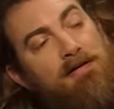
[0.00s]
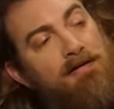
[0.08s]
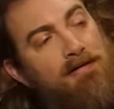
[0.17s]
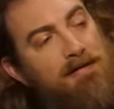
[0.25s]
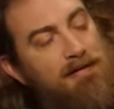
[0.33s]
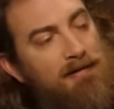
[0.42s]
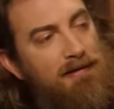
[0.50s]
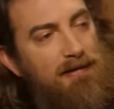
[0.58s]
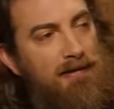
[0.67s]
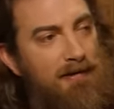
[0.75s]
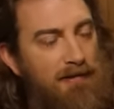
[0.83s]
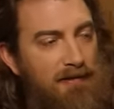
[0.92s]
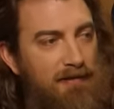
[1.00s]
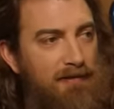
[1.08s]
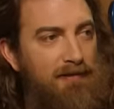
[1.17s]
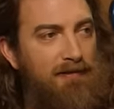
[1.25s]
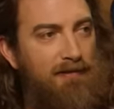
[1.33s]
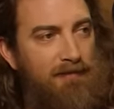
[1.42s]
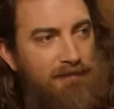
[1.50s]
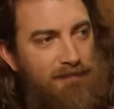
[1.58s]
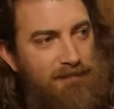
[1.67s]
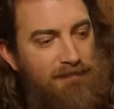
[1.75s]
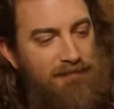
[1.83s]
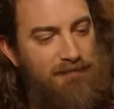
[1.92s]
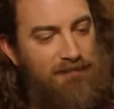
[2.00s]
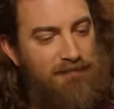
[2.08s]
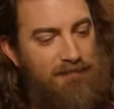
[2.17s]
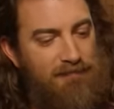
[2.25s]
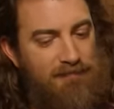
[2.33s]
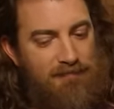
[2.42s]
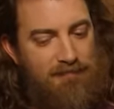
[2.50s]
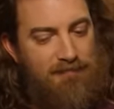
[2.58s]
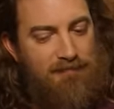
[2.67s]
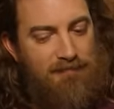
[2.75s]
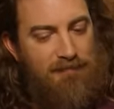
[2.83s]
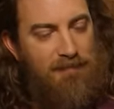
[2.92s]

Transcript: (not speaking)